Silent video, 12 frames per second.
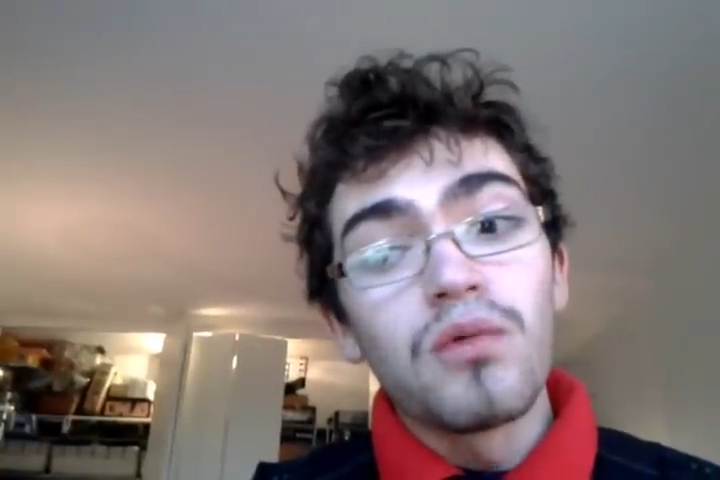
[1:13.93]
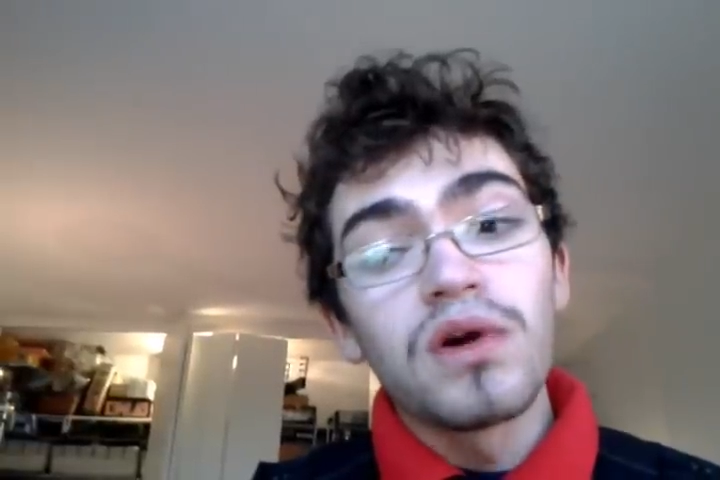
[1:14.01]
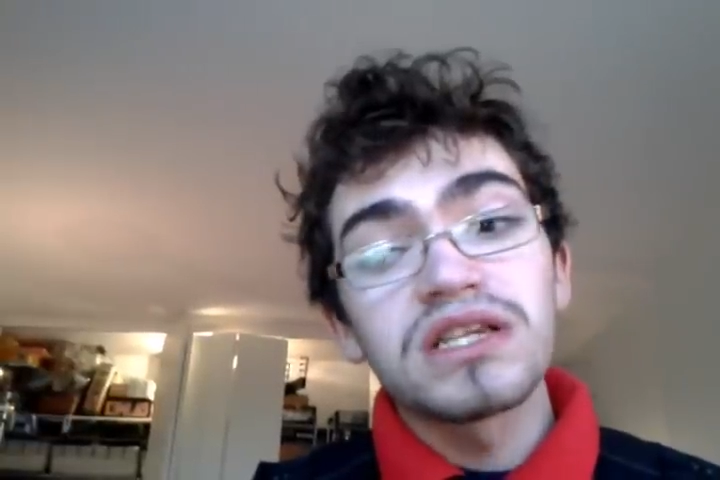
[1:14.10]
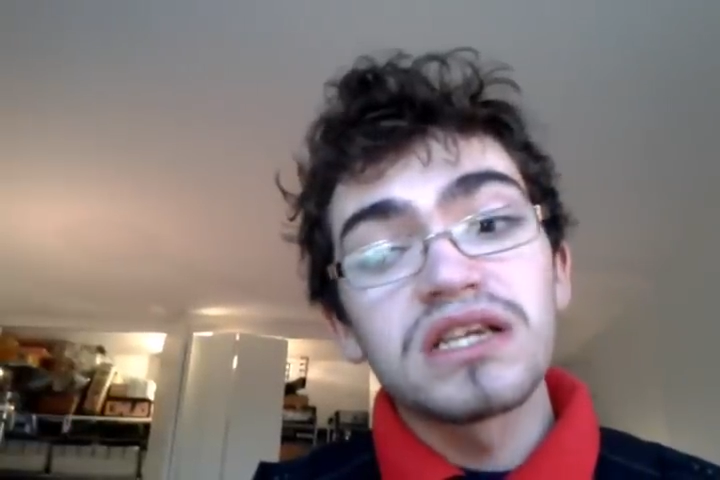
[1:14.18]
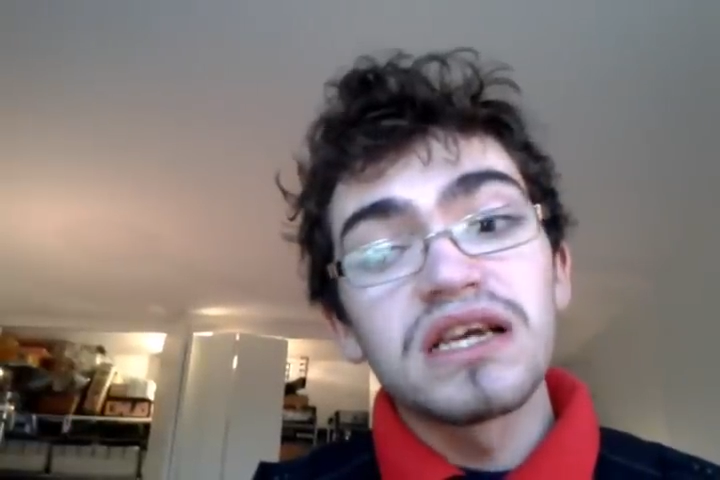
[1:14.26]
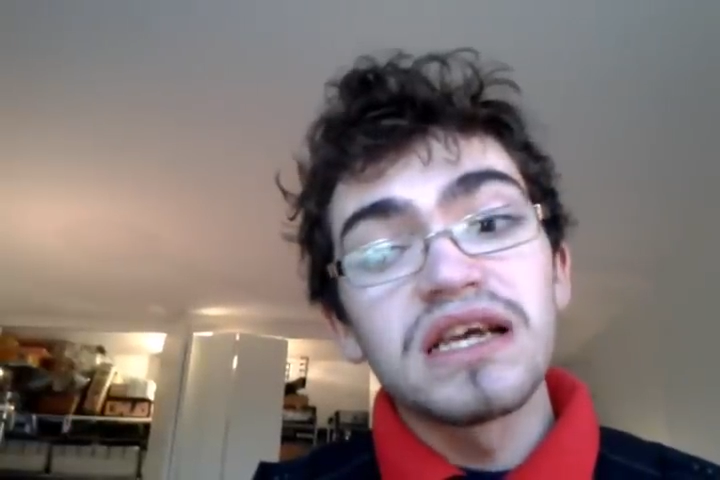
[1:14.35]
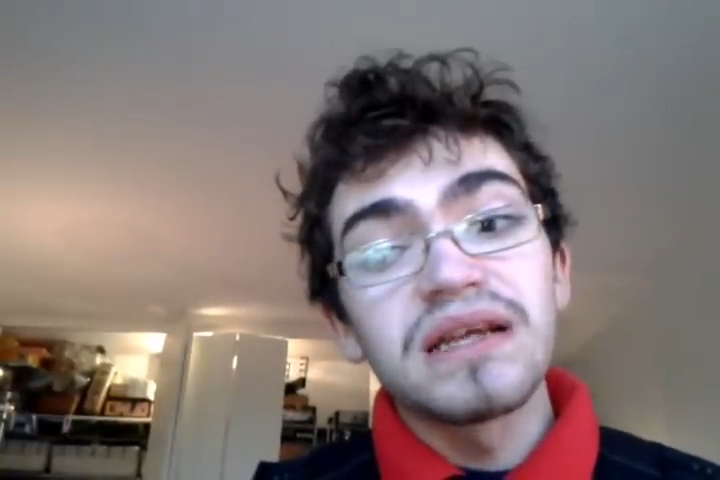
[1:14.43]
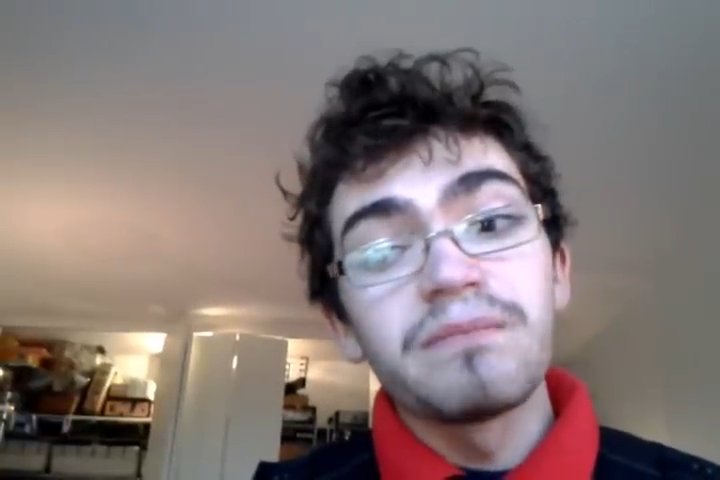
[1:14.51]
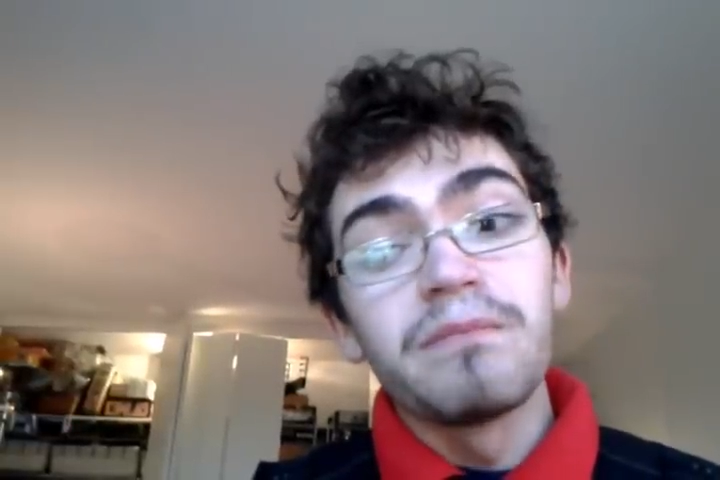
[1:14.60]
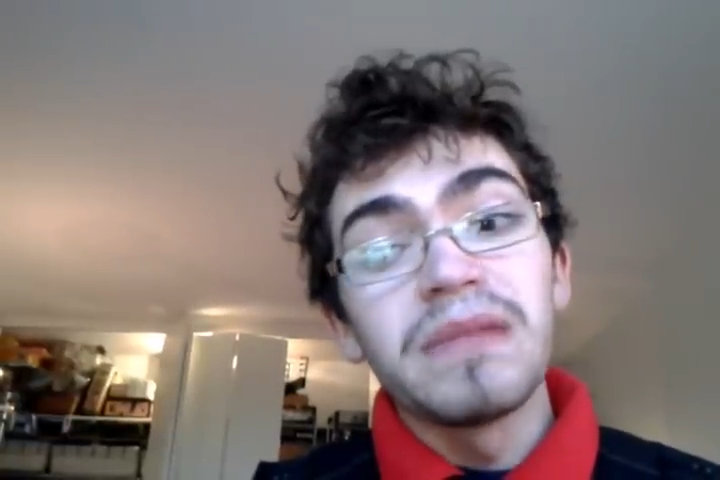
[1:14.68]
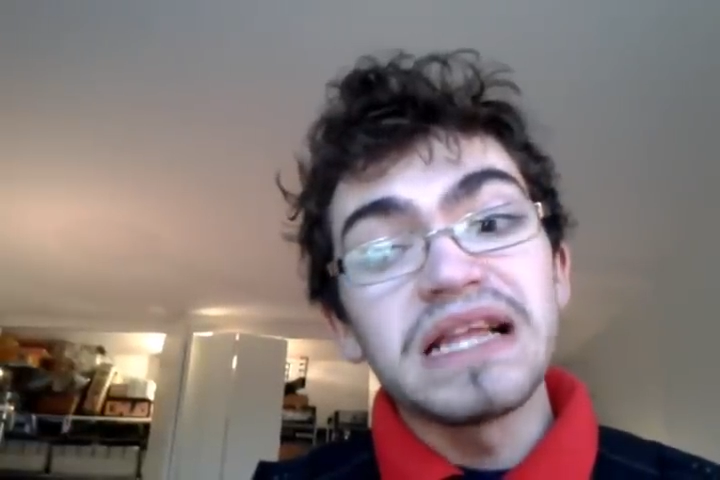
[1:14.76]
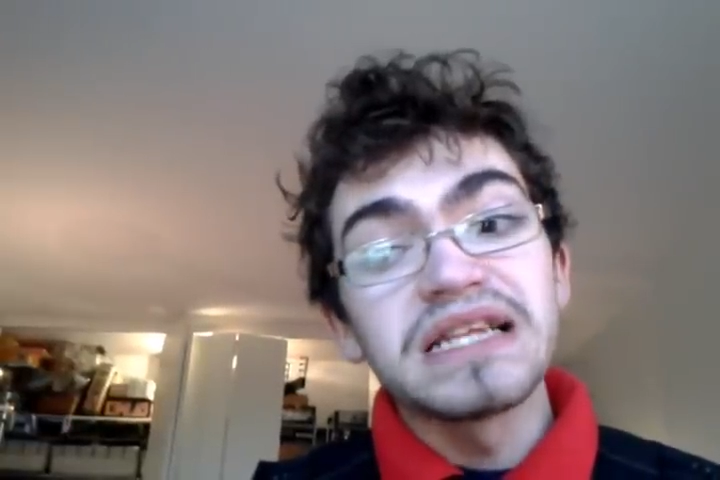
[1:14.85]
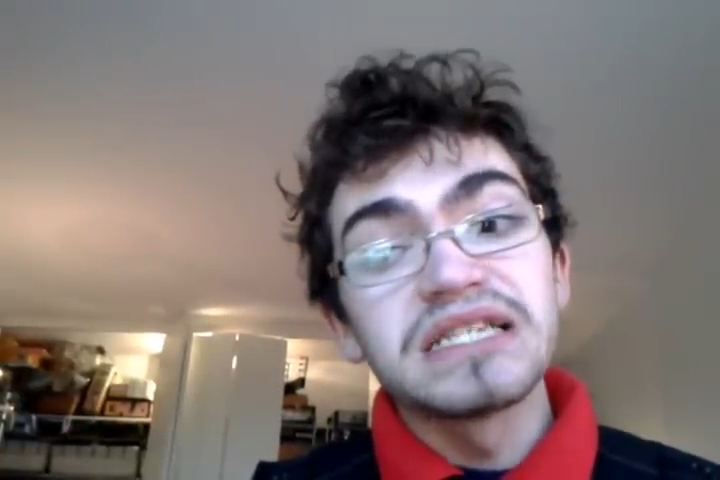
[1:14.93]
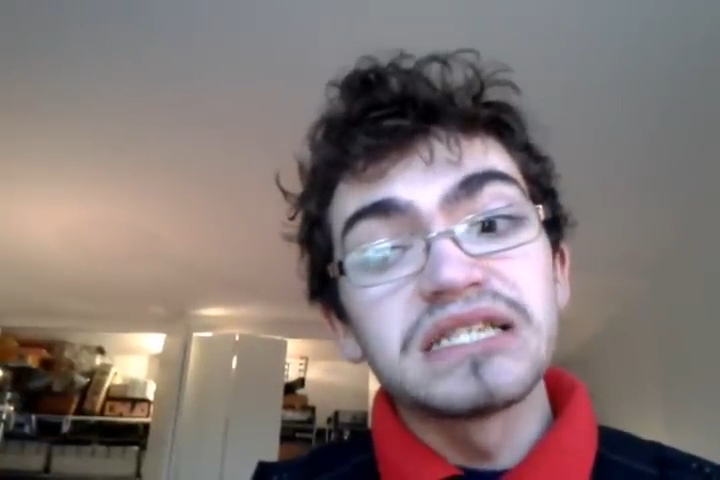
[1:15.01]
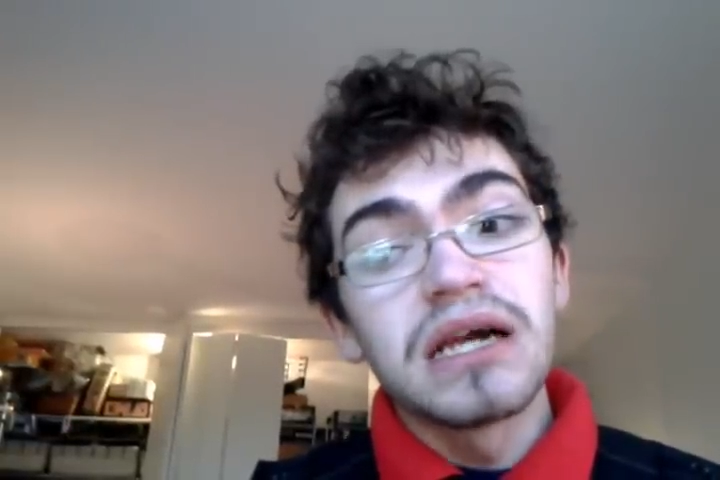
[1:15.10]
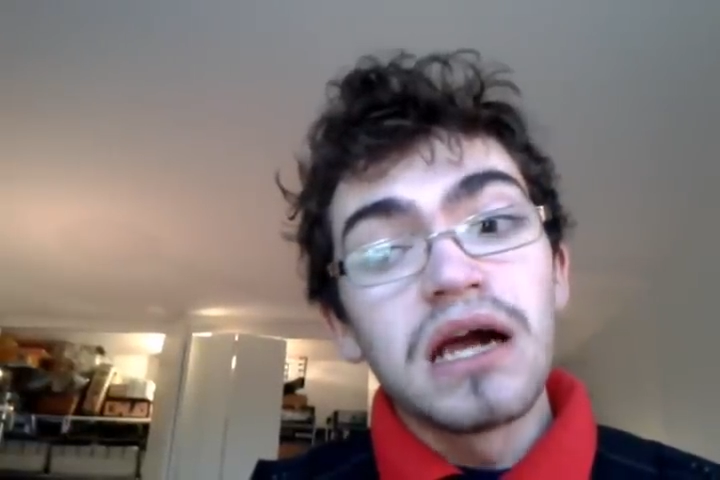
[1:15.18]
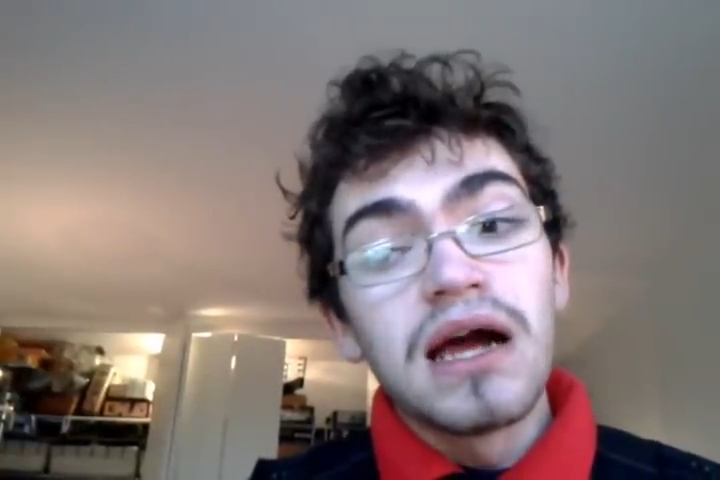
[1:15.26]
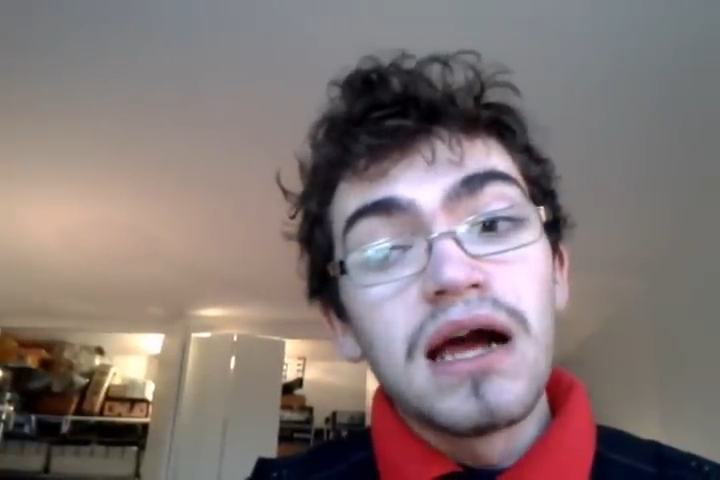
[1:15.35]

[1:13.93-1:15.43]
you what it means.